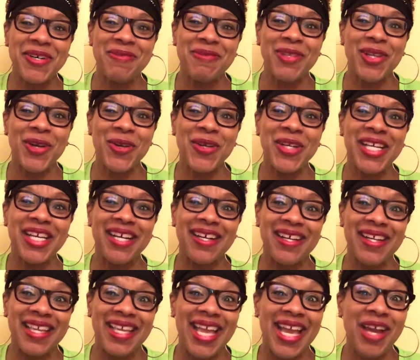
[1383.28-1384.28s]
learning
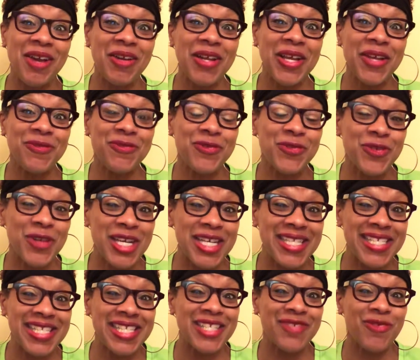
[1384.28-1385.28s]
Hungarian
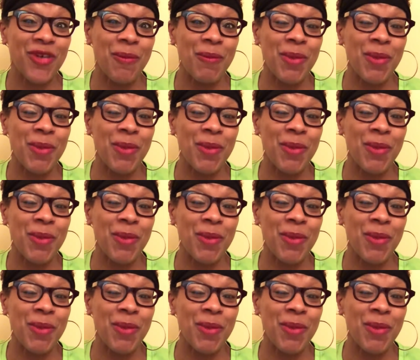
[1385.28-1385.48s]
phrases from a